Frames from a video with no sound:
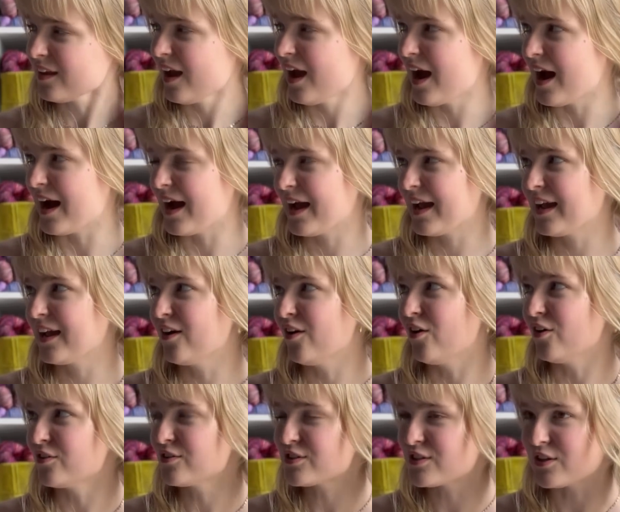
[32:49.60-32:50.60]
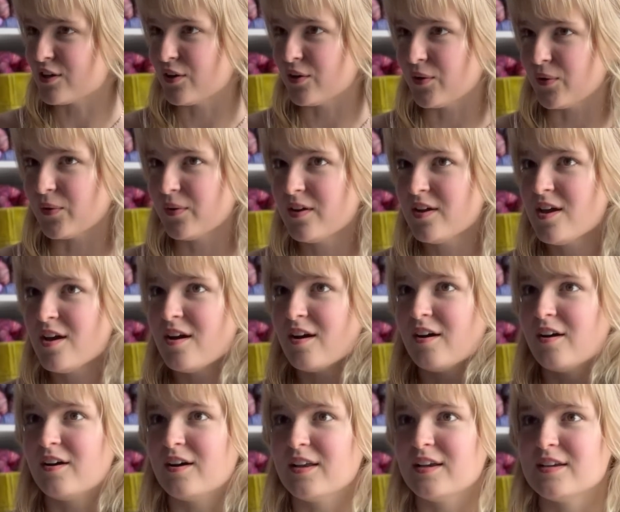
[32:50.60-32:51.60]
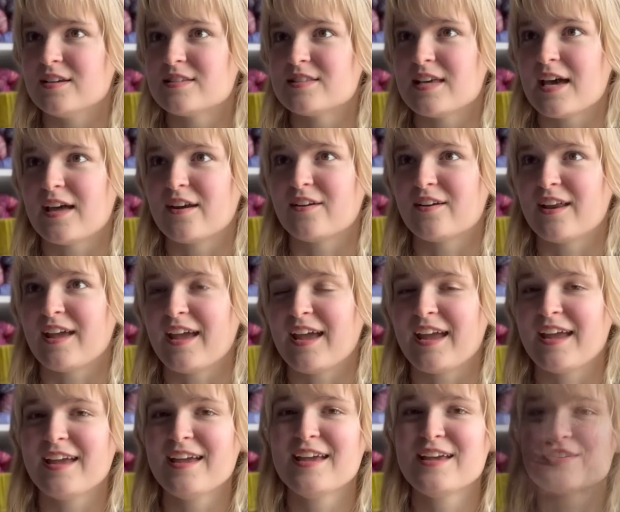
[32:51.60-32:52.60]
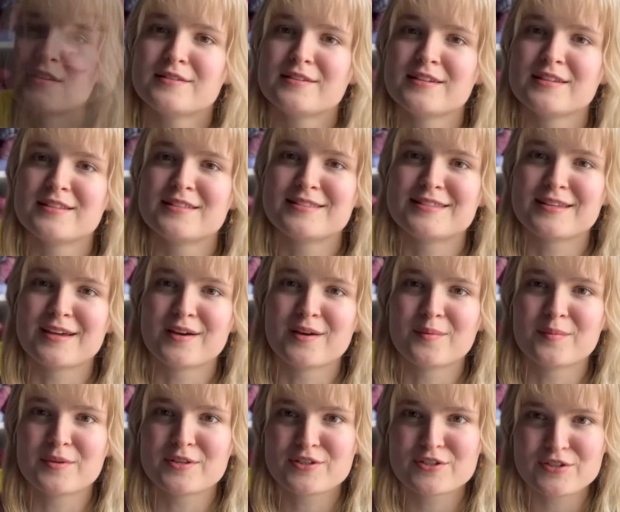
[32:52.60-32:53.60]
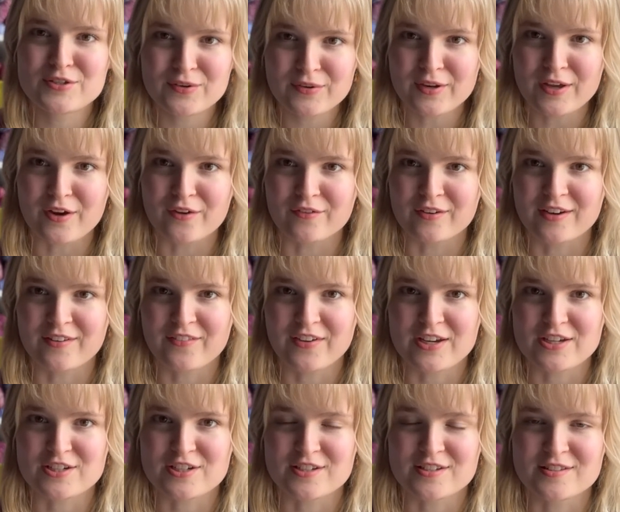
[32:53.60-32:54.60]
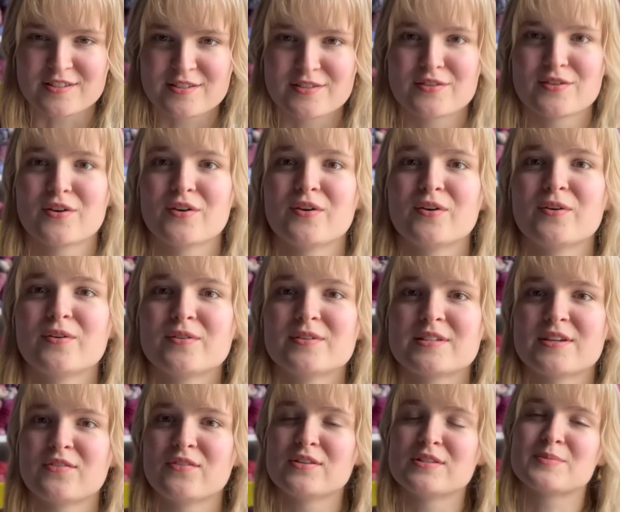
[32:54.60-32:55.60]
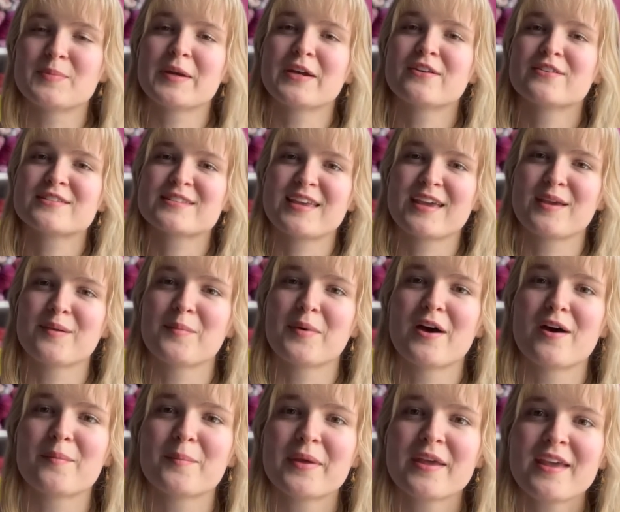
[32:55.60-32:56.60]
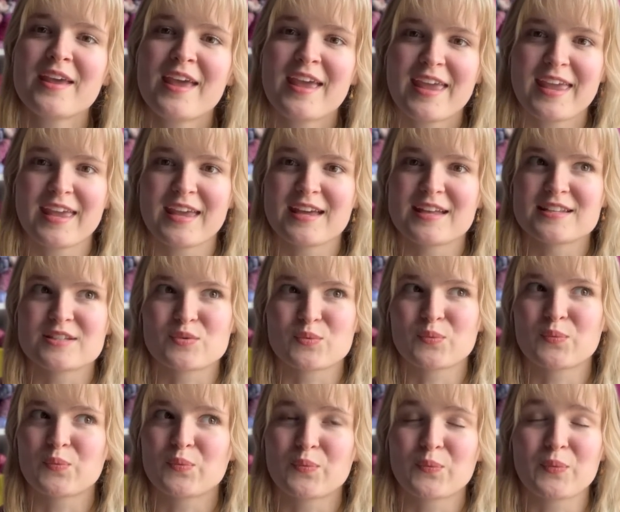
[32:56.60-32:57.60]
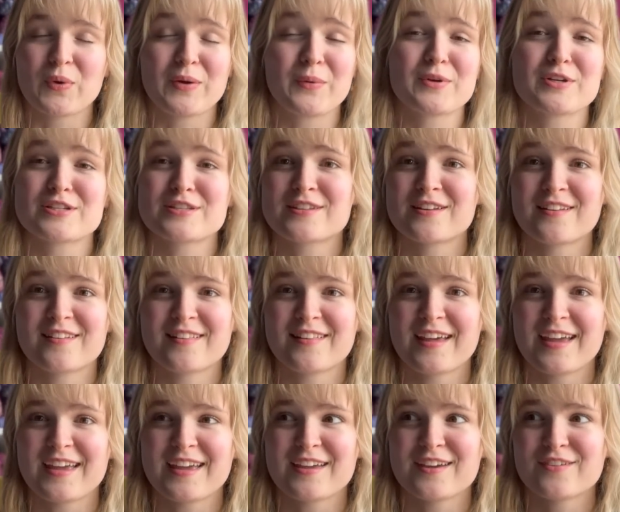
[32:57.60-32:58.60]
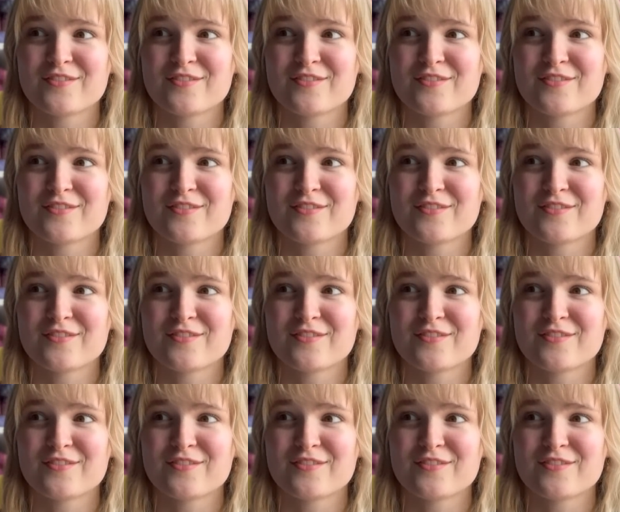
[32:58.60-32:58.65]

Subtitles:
I also, on Saturday, did some studio renovations. So Devin's parents came up, and we were just gonna